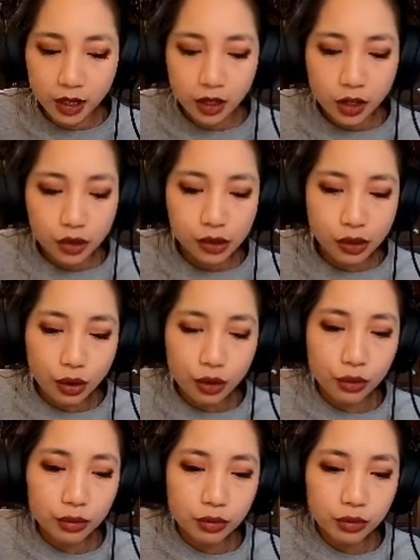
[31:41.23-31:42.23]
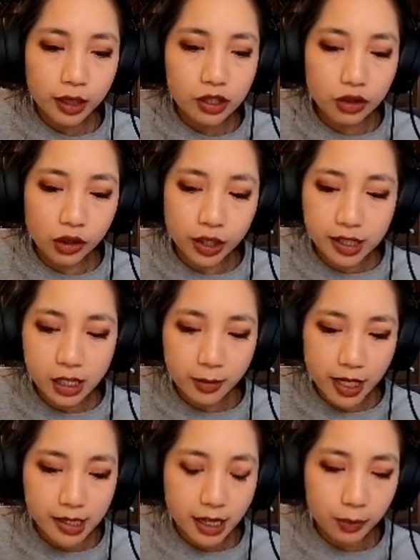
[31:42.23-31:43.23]
So let's look at some
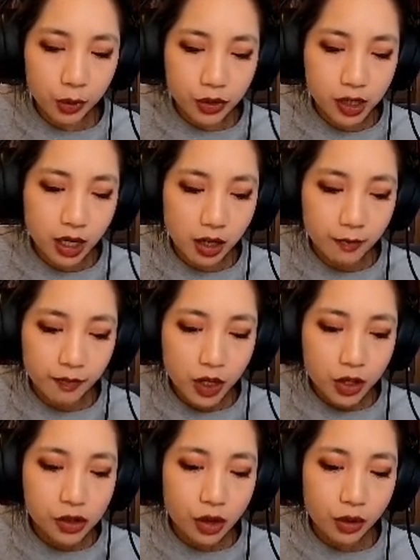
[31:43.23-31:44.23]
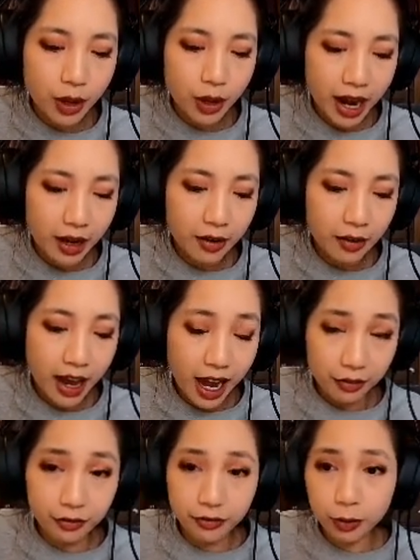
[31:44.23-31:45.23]
examples here. So
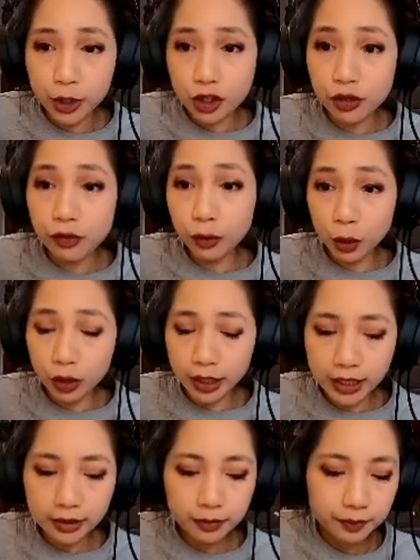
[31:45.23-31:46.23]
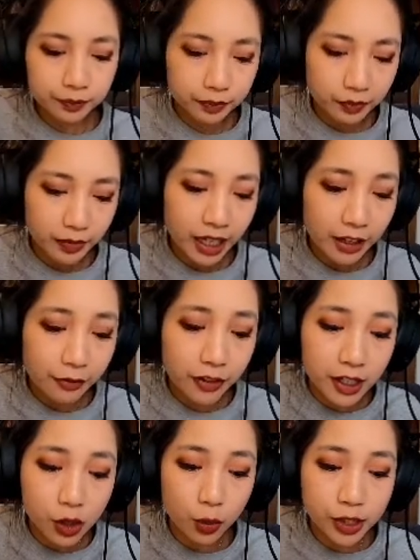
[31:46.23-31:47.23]
F, which is fluorine. If this
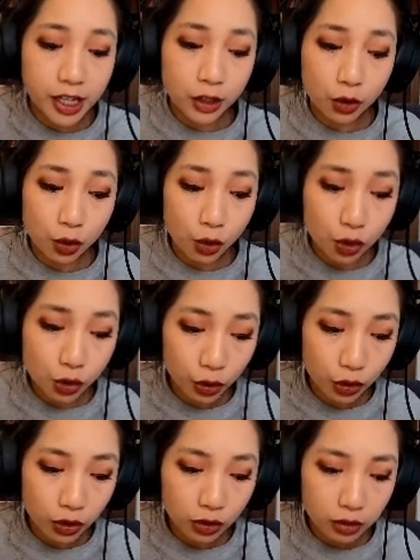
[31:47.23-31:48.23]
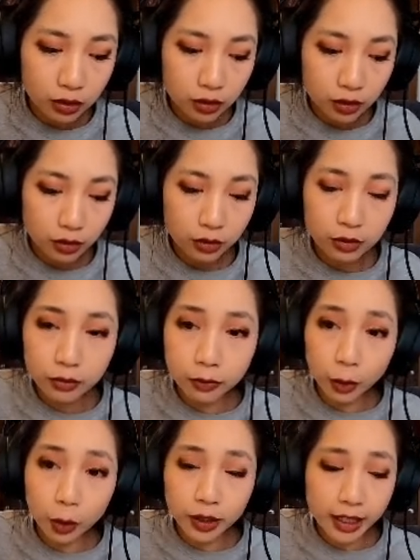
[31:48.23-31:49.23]
was a neutral
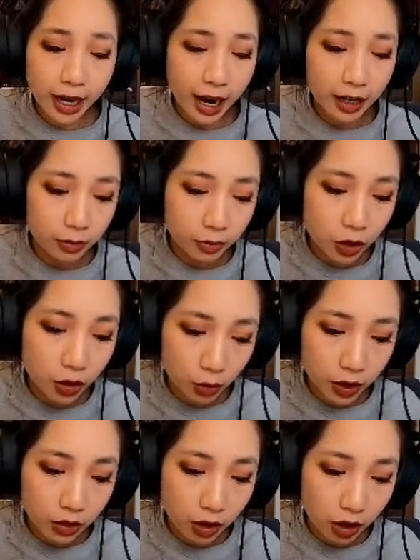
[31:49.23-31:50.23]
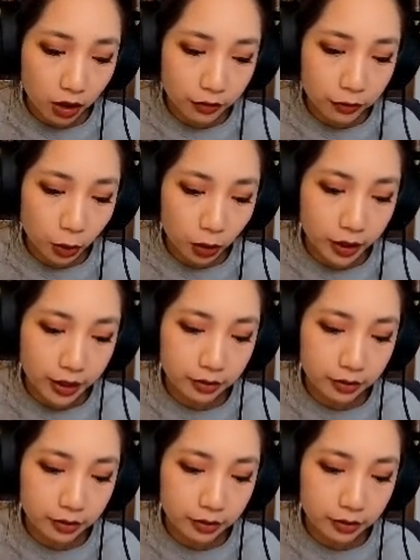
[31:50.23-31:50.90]
fluorine atom, we'd call it fluorine.